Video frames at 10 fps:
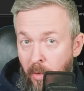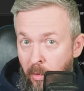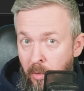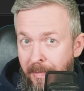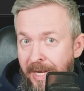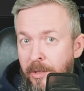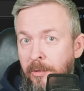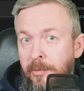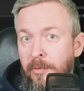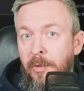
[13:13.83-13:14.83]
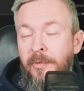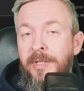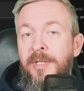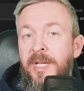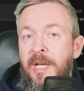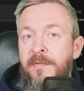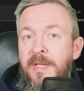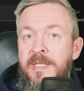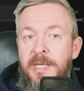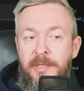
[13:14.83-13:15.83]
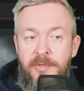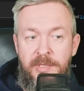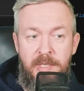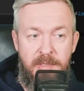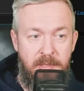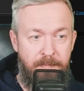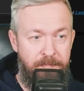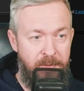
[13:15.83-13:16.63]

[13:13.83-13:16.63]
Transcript: or may not already have inside your system.